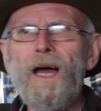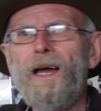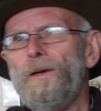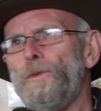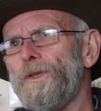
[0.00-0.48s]

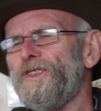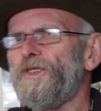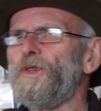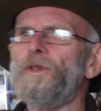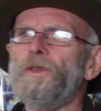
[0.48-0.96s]
I always
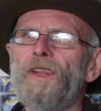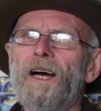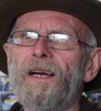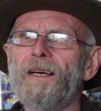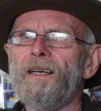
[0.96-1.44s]
thought
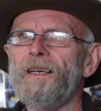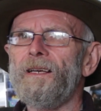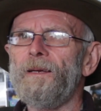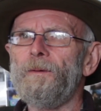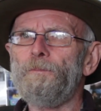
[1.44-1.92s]
that,
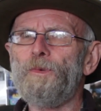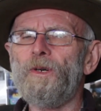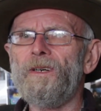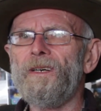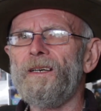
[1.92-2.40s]

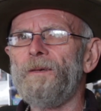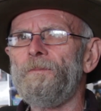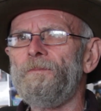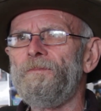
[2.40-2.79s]
but